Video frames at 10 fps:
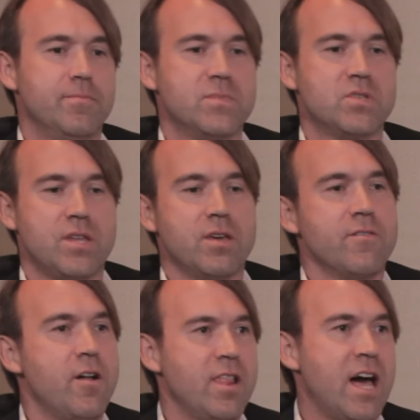So I think
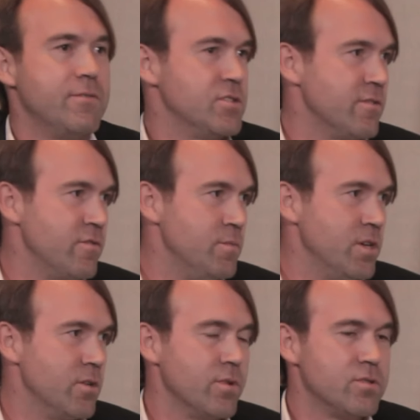a lot of us are
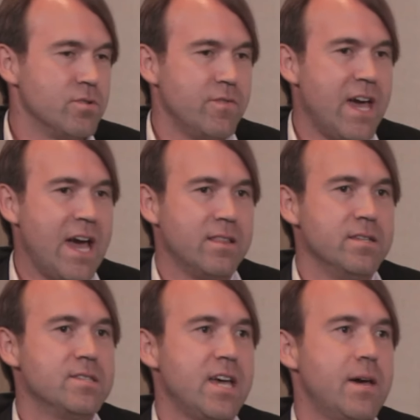familiar with sort of
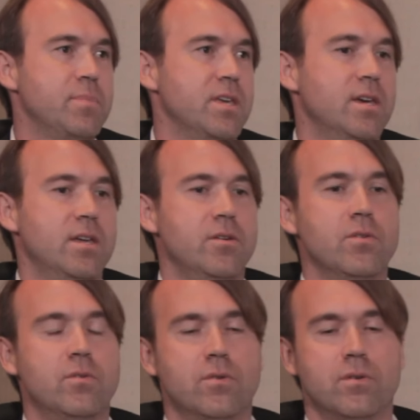athletes tapping in,
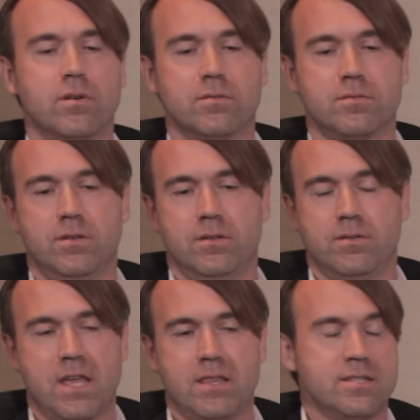or
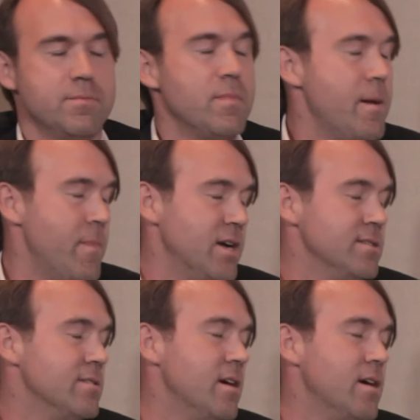at least in my
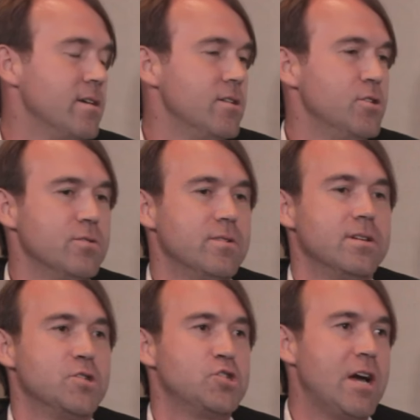mind's eye,
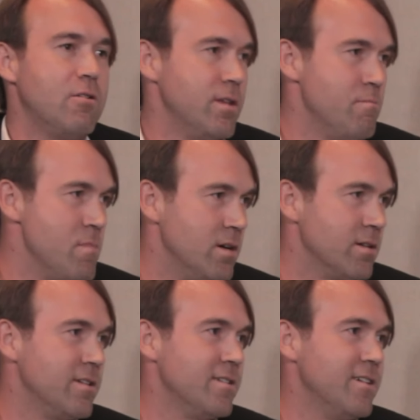a Shaolin
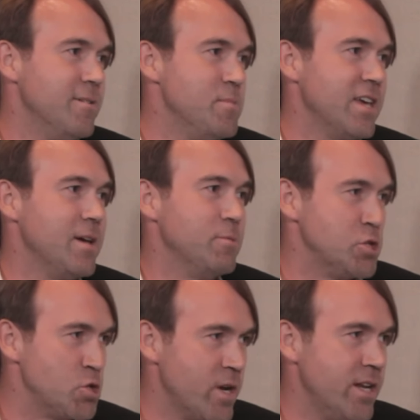monk being able to
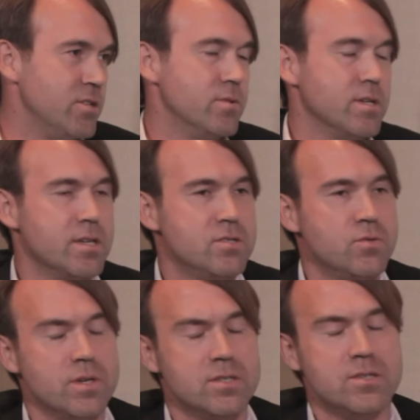train
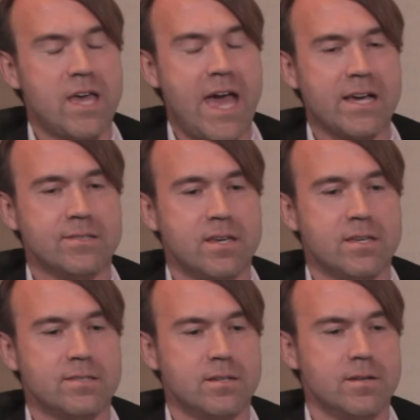to
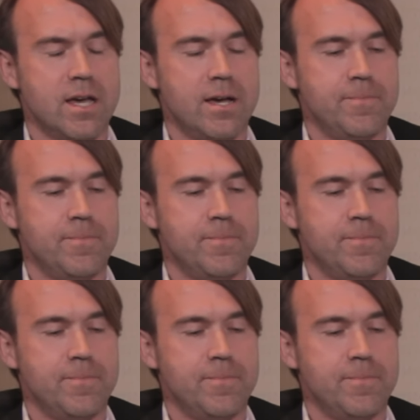access it.